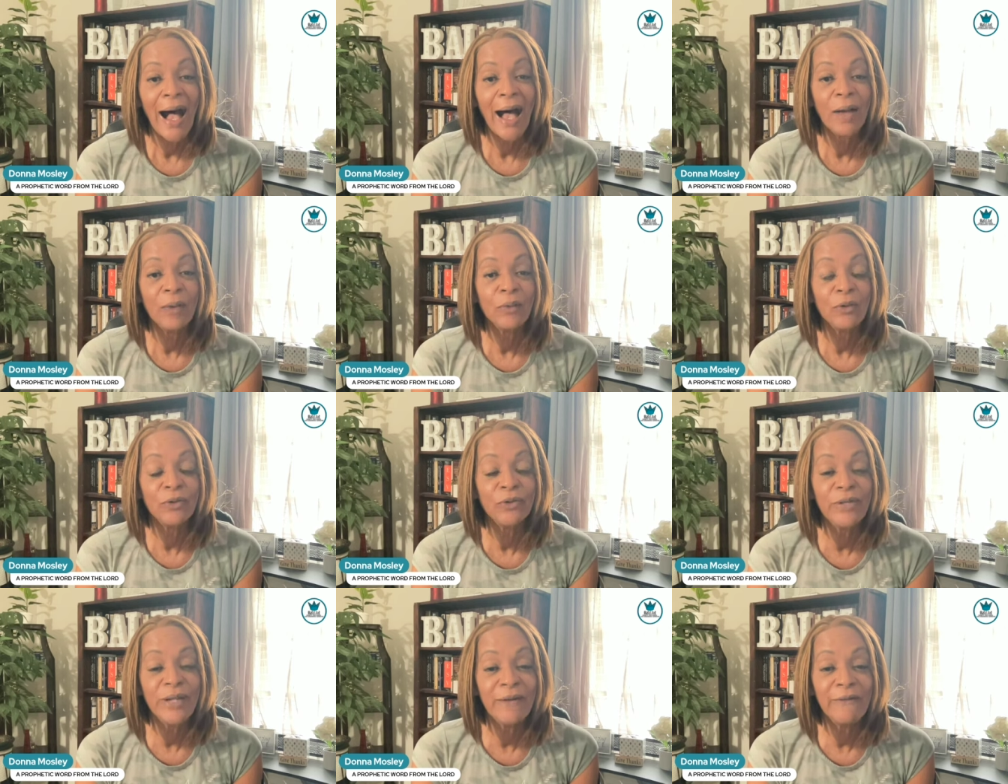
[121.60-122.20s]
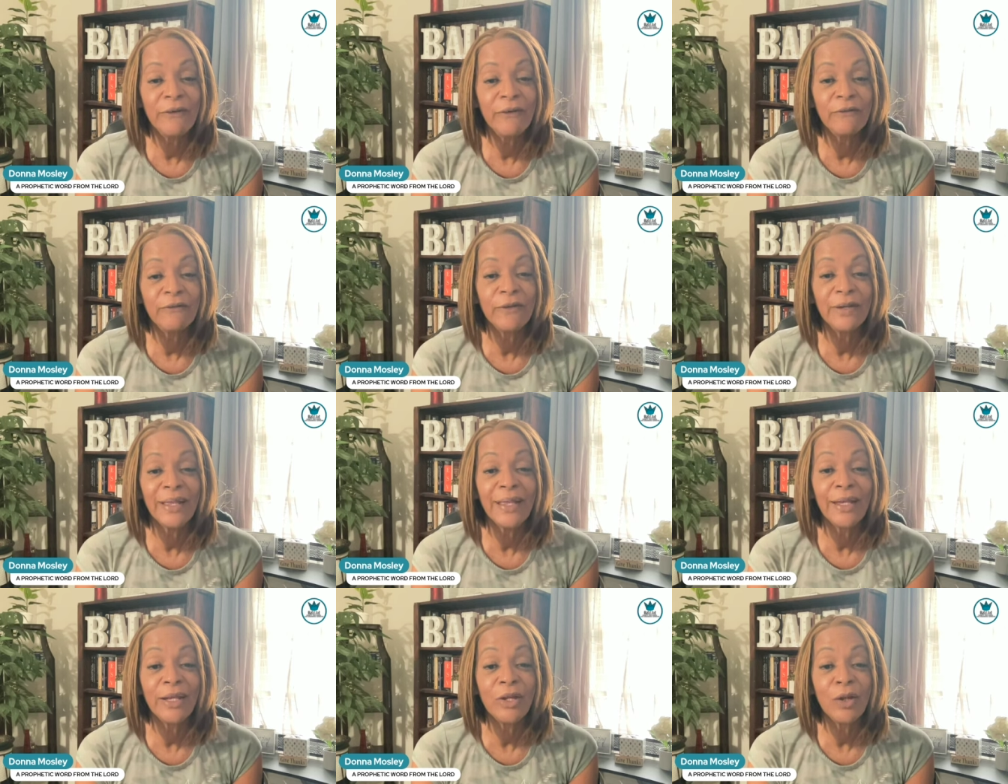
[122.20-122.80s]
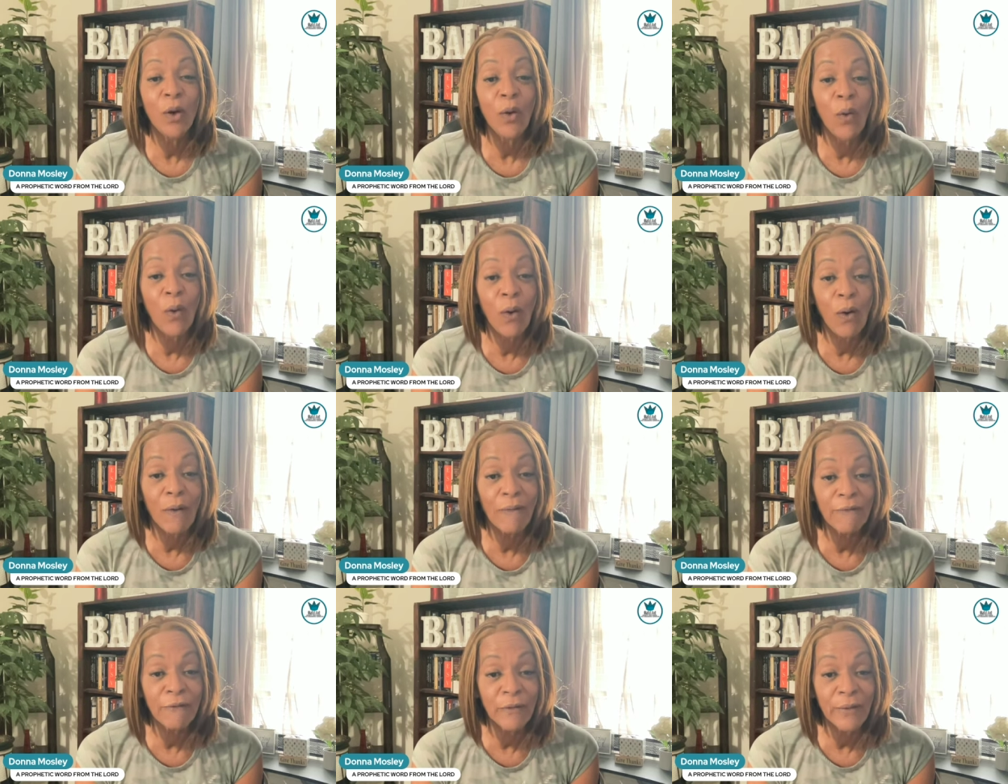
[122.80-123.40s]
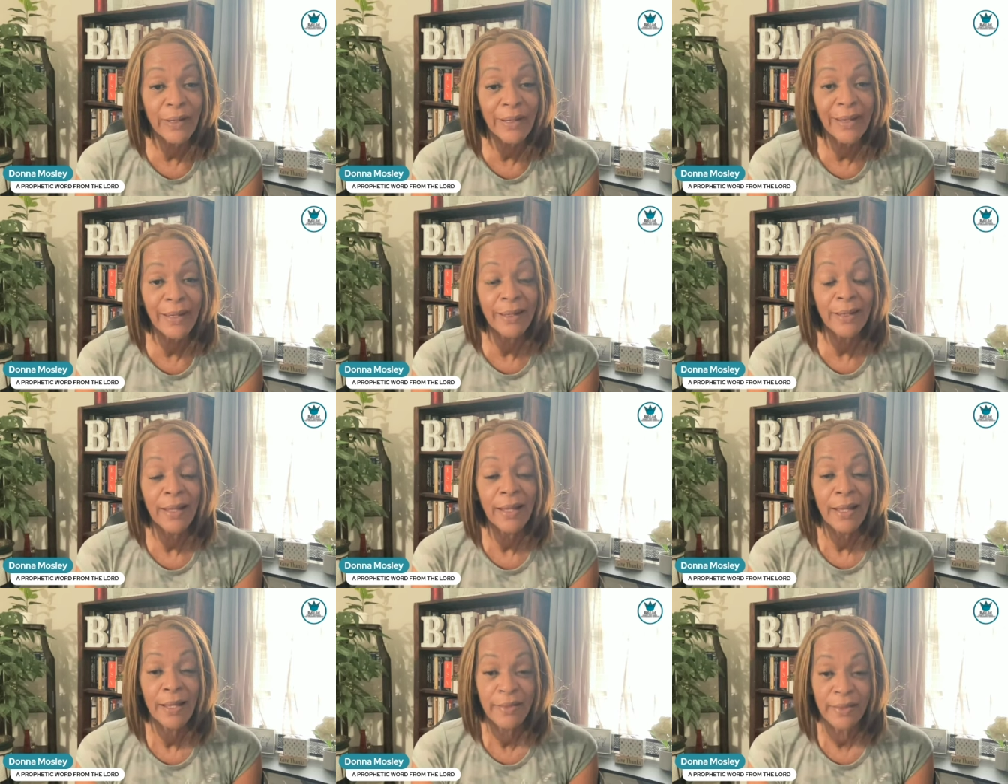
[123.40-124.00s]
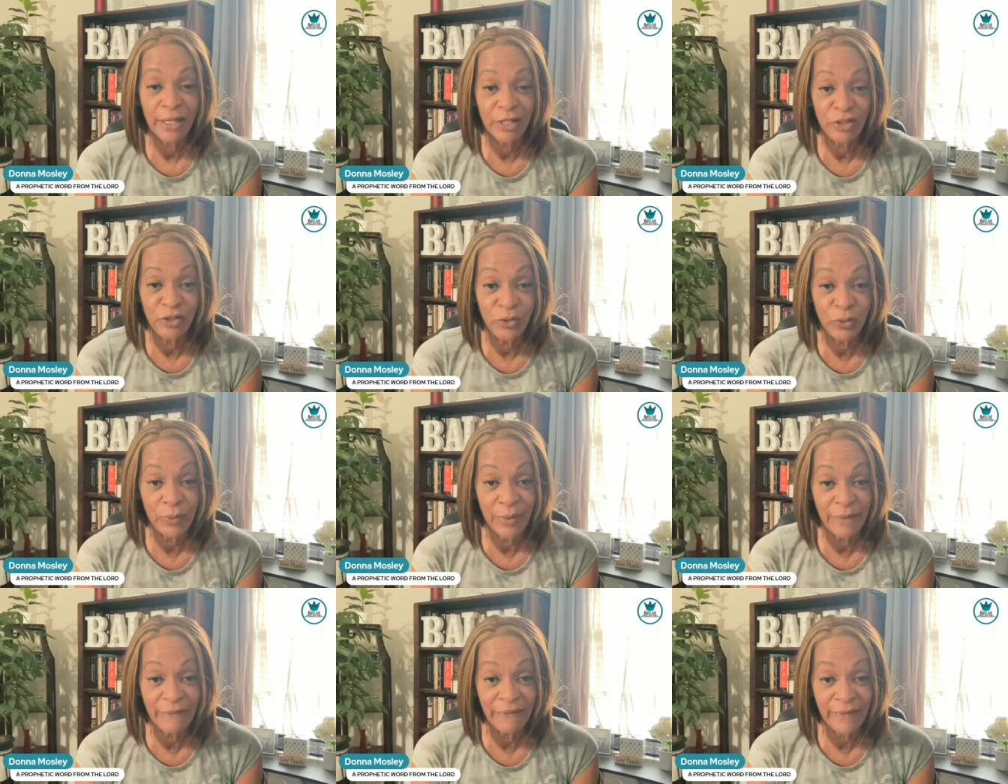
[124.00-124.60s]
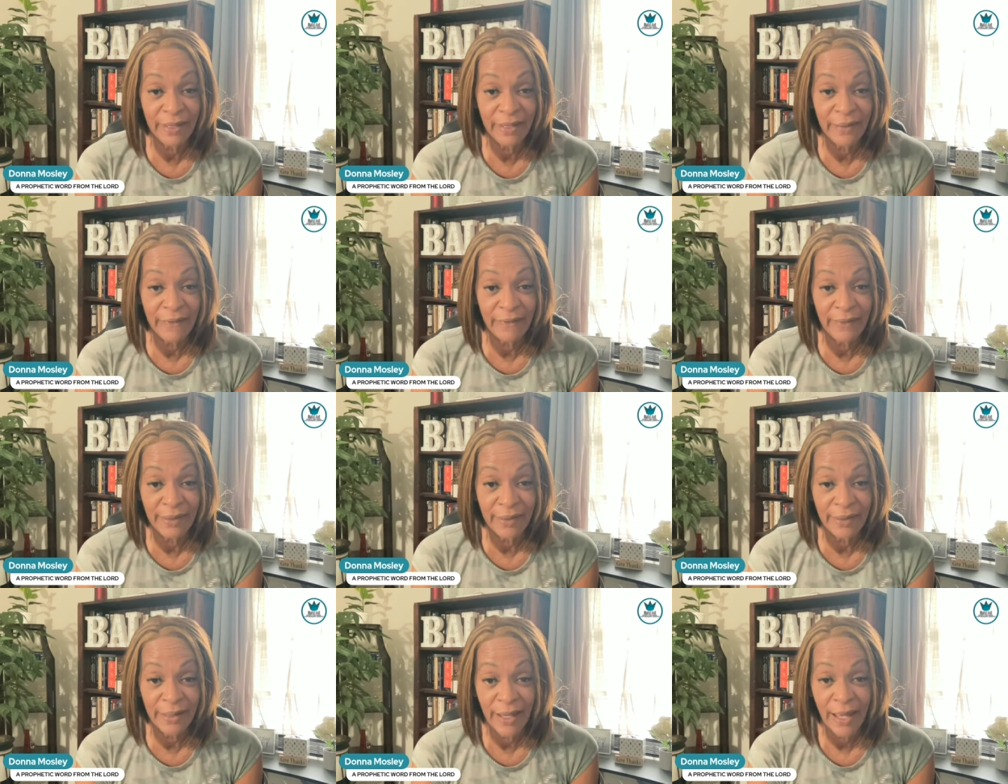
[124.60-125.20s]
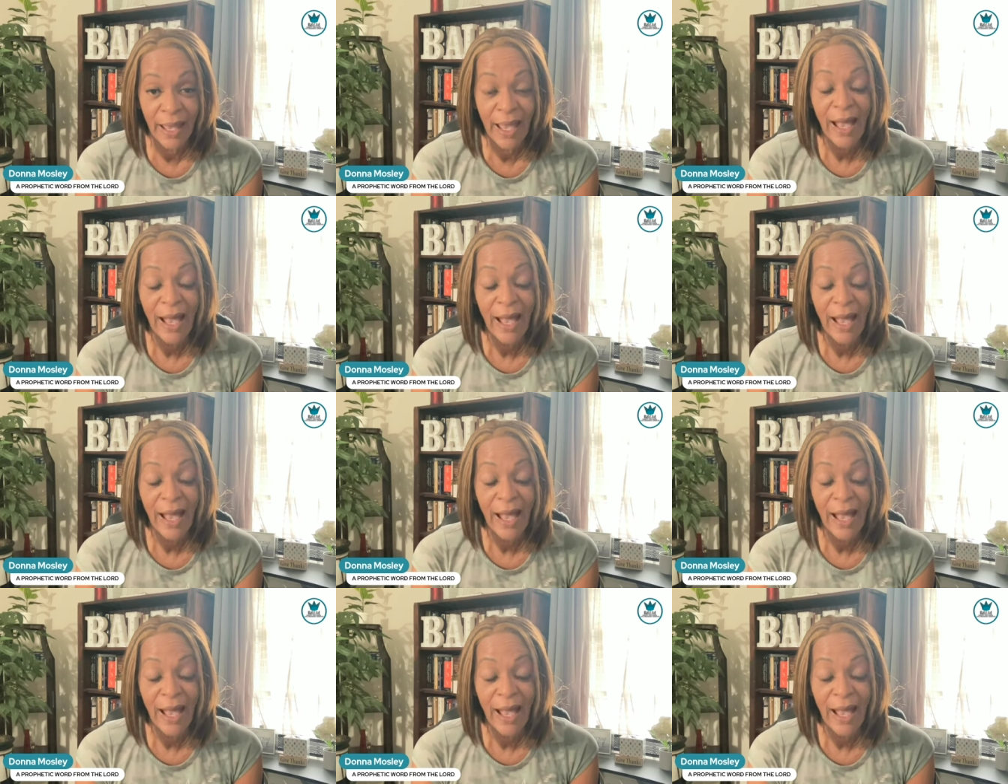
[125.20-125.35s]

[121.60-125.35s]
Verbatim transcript: I will never forget an offering that you have given.